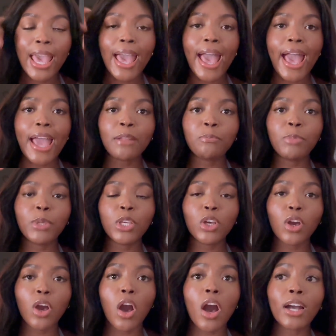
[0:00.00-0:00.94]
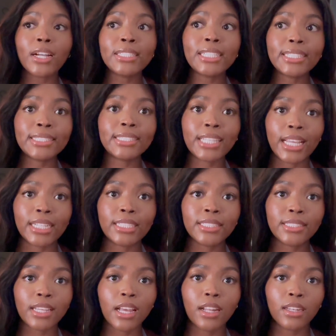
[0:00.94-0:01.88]
and be
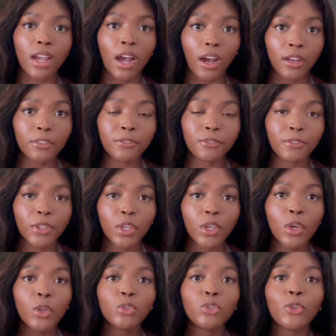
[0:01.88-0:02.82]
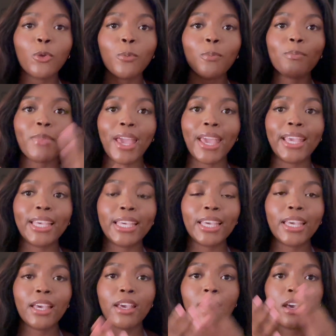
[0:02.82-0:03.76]
cognizant enough to
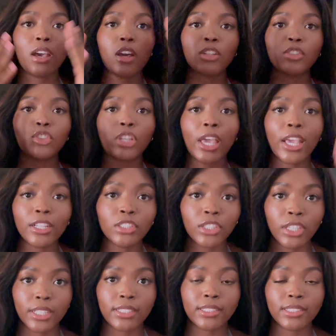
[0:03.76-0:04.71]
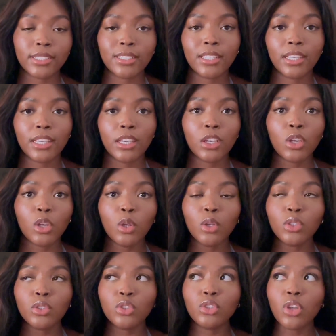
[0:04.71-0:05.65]
make changes.
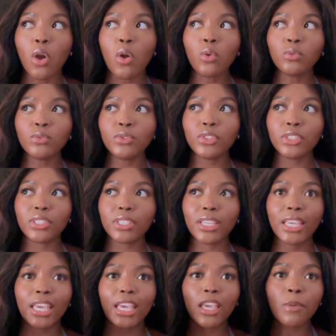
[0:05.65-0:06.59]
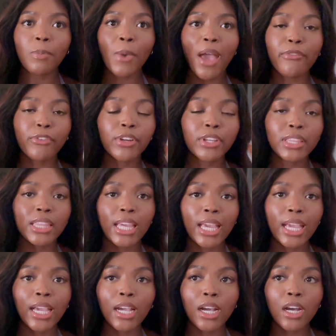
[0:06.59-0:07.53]
Don't keep
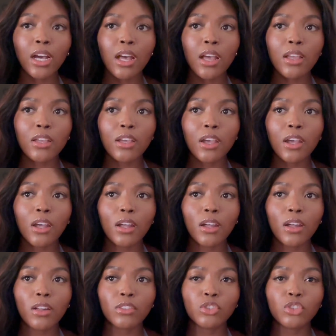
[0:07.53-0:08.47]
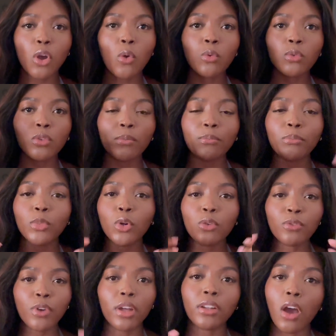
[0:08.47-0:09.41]
everything, don't
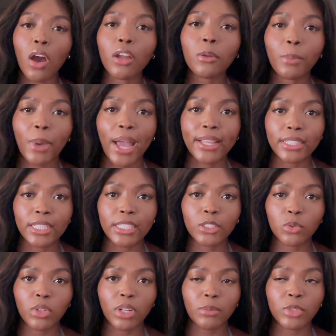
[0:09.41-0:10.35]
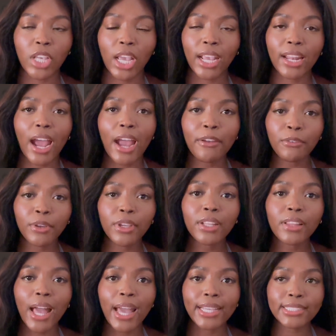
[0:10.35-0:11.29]
move on autopilot is what I'm saying. I
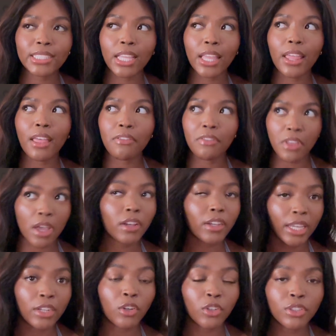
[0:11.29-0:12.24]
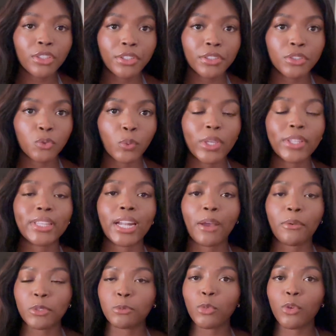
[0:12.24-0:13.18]
realized, again, earlier this week that
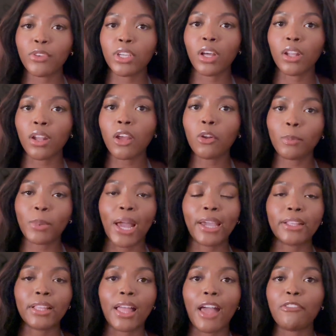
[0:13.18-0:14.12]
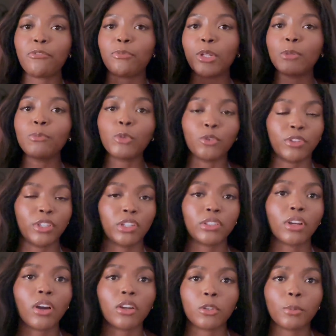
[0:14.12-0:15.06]
I was moving on autopilot. I've been moving
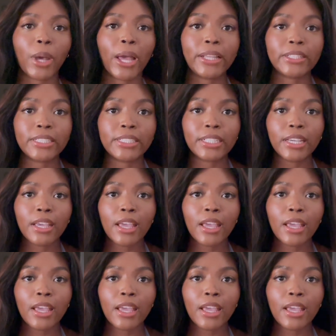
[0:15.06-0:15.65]
on autopilot.